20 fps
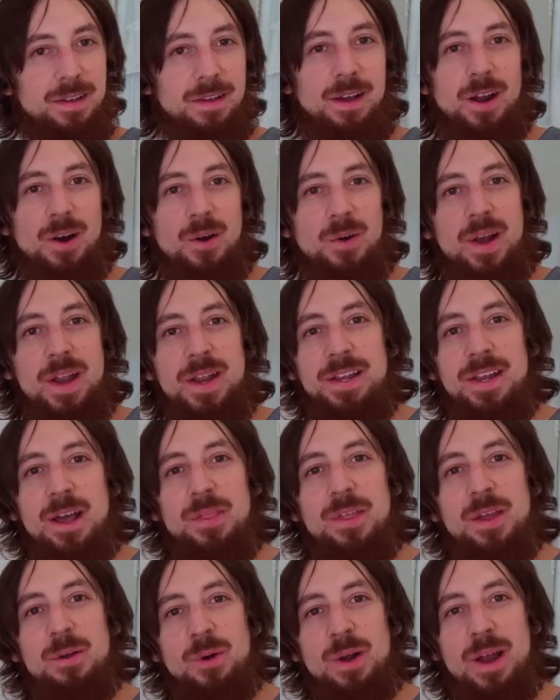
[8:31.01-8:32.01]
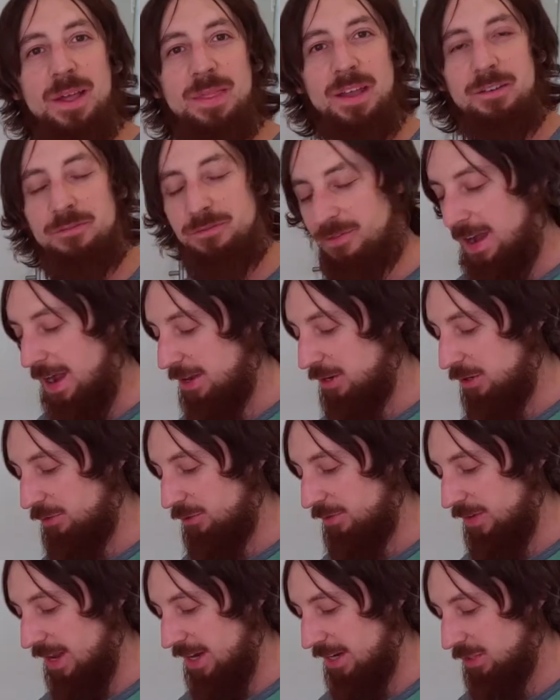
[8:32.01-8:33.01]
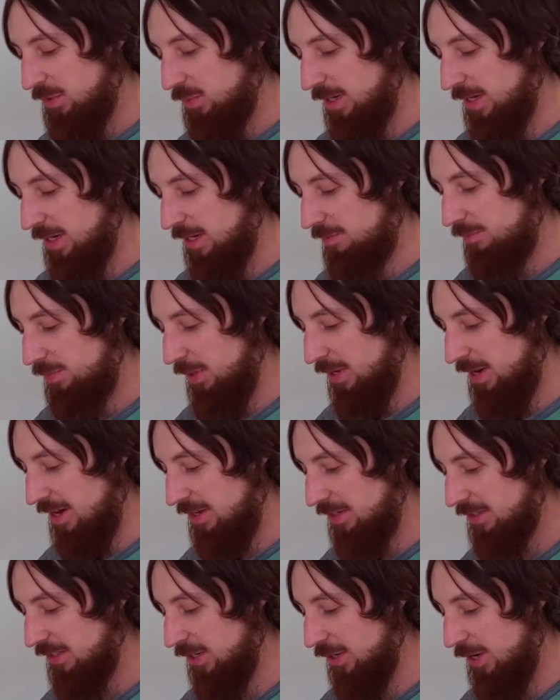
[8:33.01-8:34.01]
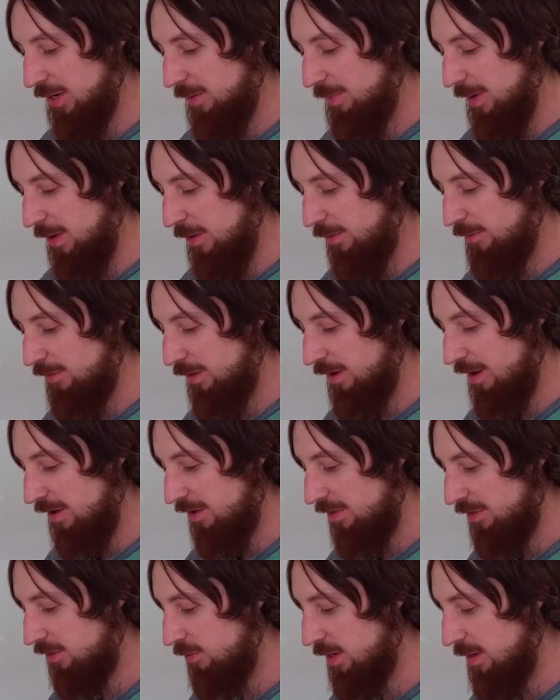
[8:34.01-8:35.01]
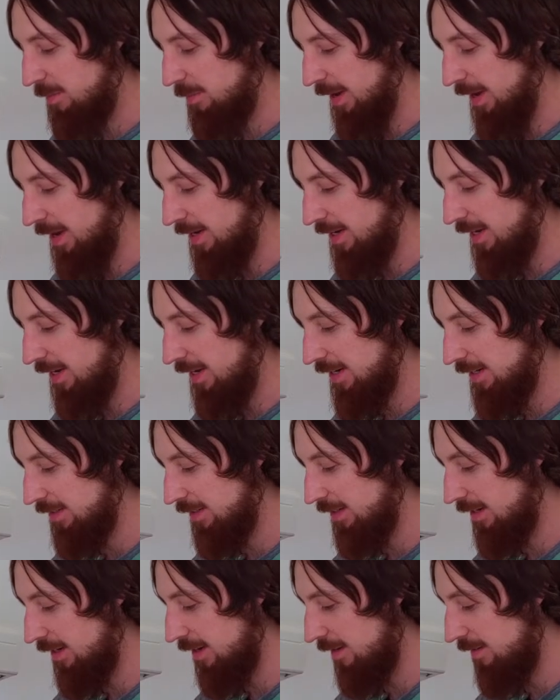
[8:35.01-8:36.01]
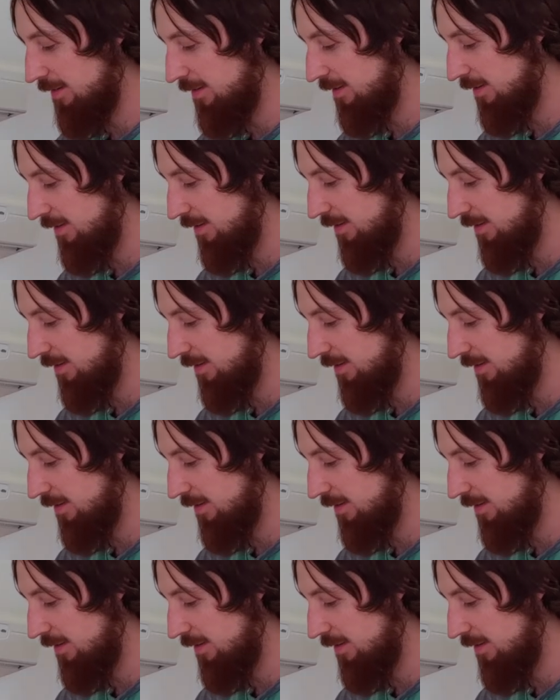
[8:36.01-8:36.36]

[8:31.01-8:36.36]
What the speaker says: Alright, now that we're on that final phase, we can put our syrup over our 3 pancakes here.